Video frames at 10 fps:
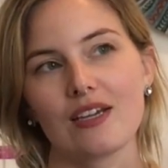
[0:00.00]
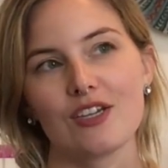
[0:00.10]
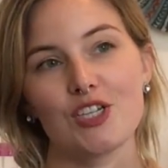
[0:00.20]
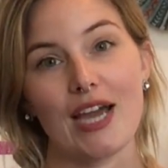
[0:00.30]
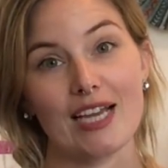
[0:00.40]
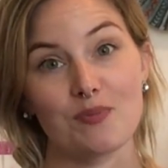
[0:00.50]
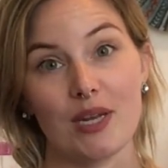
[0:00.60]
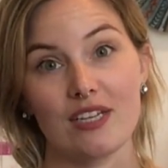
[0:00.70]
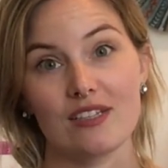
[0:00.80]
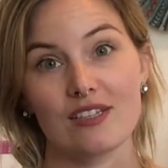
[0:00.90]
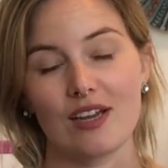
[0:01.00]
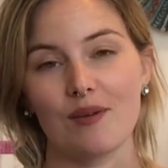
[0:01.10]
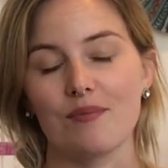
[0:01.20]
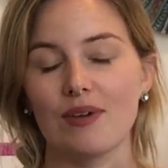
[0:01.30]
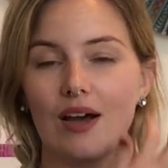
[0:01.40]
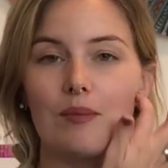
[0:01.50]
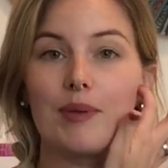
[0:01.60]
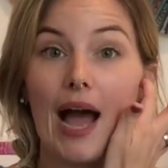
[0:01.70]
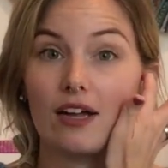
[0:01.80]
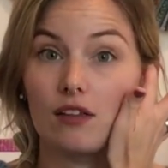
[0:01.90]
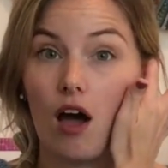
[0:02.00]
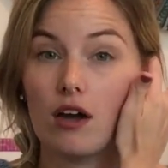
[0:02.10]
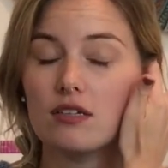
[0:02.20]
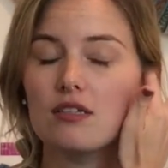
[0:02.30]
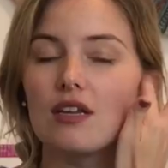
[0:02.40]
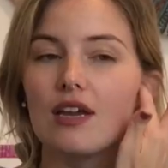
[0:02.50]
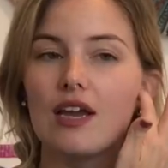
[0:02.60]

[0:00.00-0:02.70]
She has been in some backlogs,